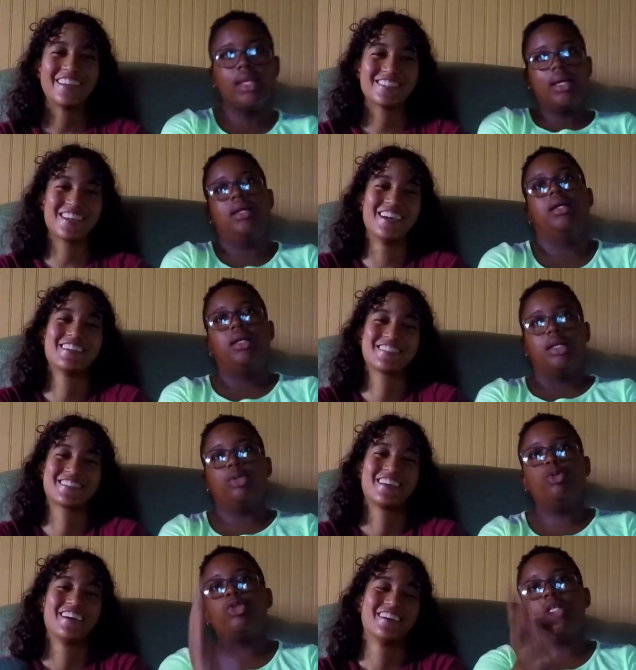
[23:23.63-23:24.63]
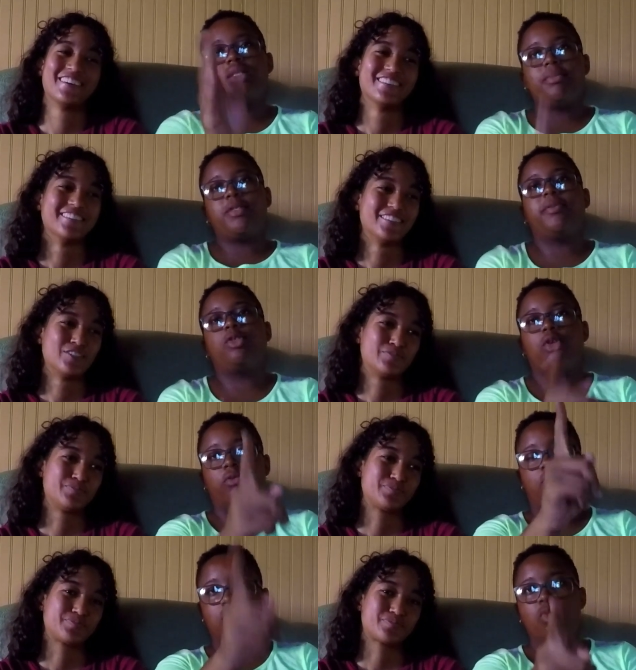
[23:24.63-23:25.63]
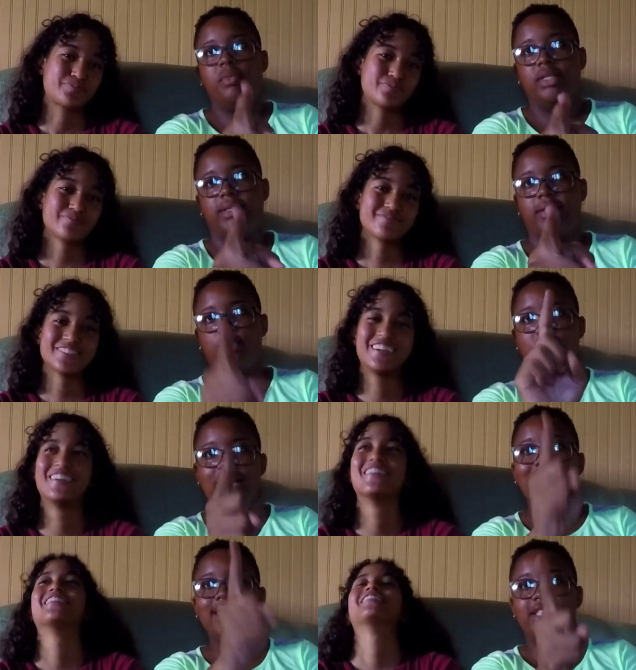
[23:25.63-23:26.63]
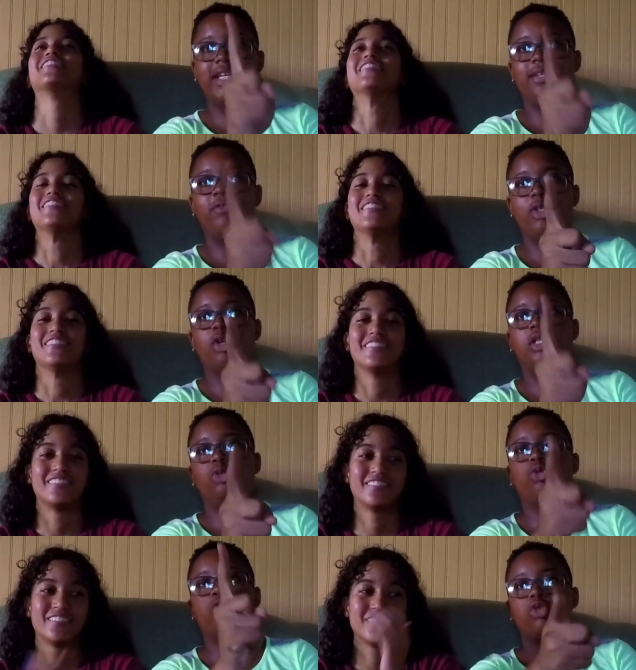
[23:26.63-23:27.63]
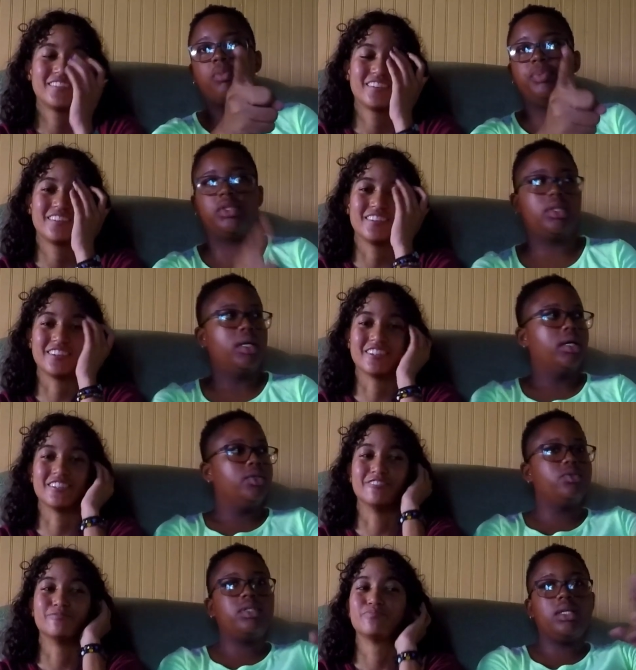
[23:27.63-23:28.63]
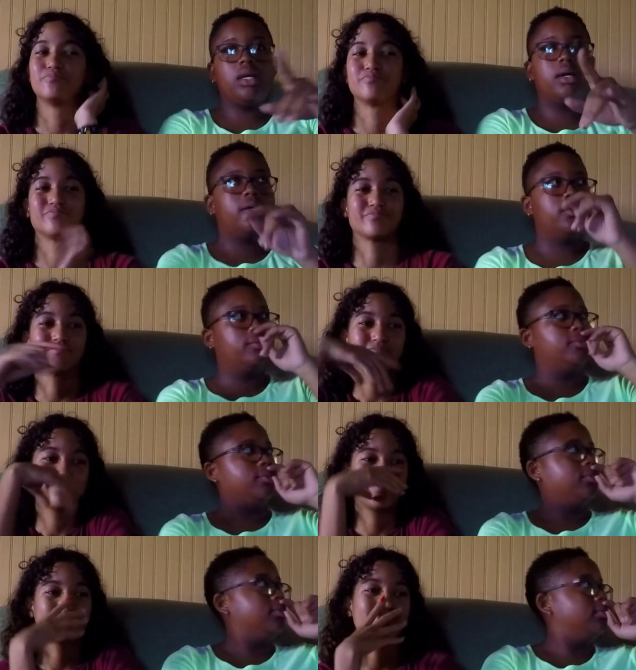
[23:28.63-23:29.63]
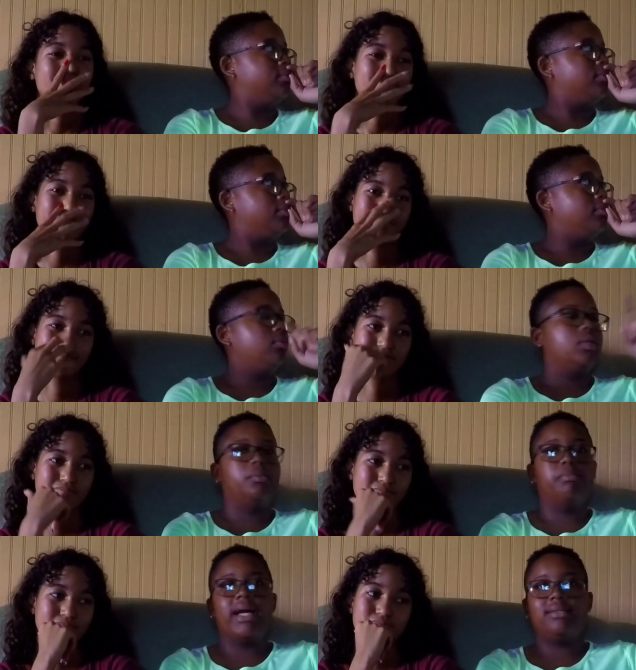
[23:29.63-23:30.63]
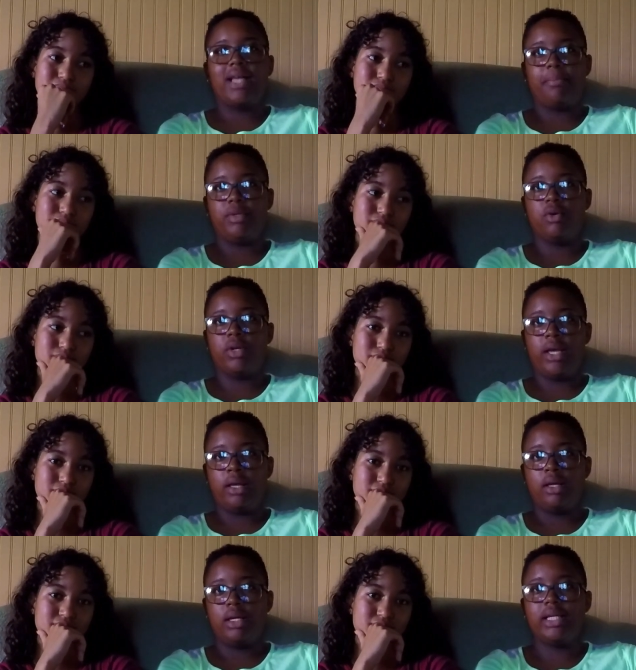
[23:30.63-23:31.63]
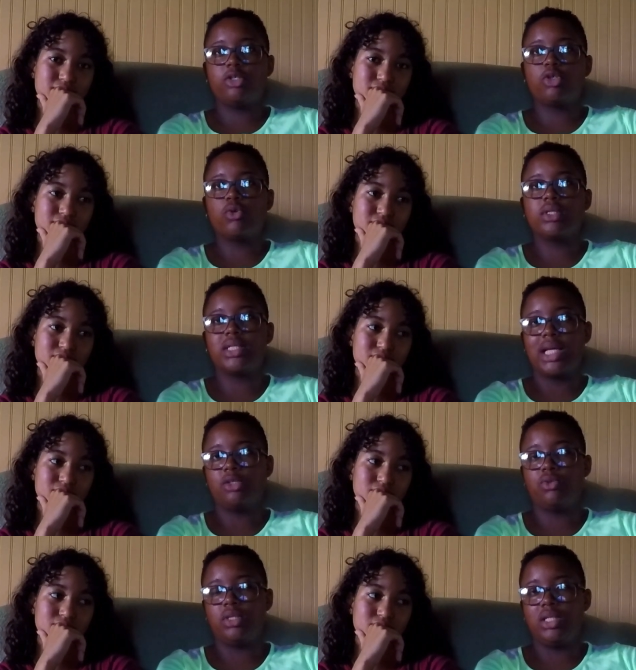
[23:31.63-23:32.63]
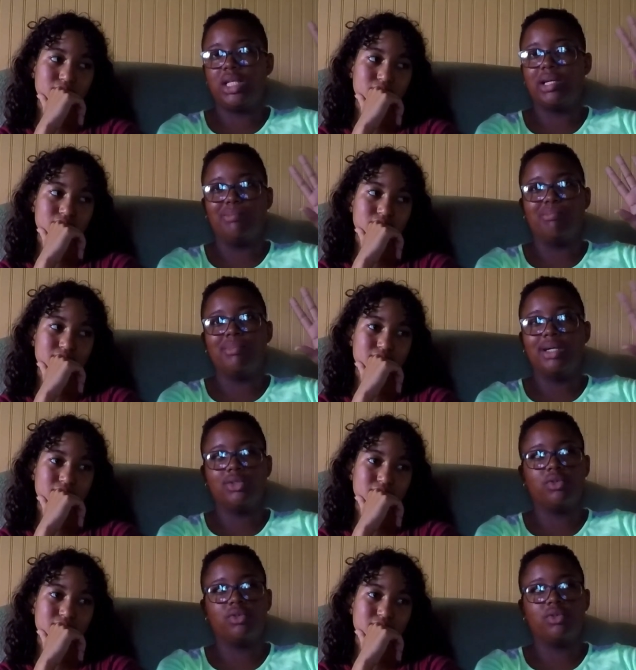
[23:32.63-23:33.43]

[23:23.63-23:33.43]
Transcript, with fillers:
Speaker 1: just. Lucia, let me speak to you for a moment. You said litter. You think you only to stop it? Yeah. You see, um, by tapping on there, it's so sad to see the amount